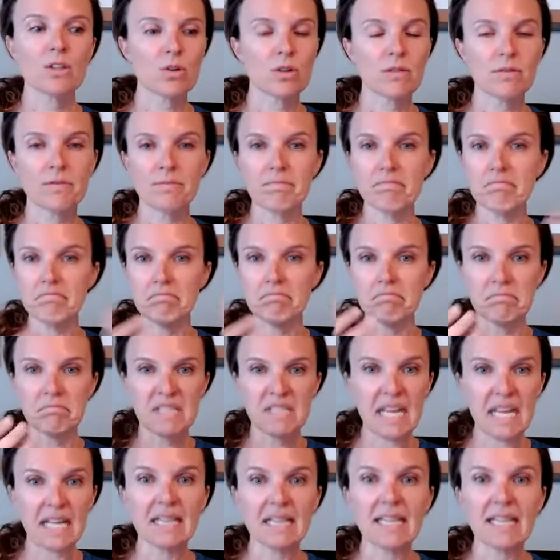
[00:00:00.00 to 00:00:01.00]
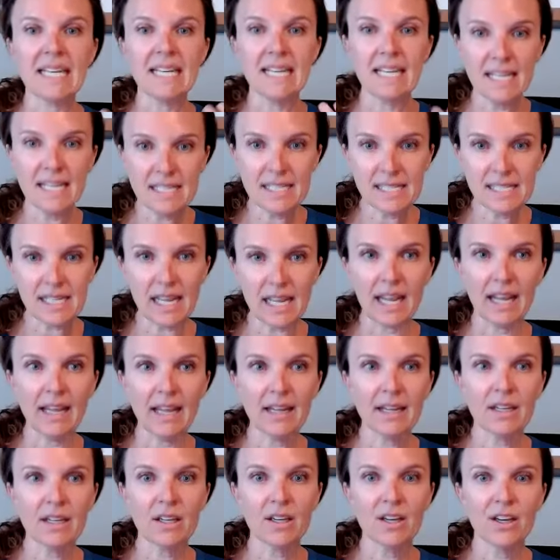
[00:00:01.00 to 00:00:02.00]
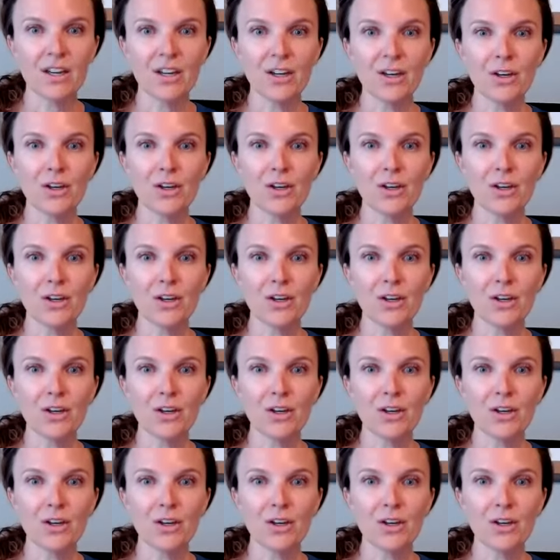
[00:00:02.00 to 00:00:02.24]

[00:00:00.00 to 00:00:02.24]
sort of daily intake,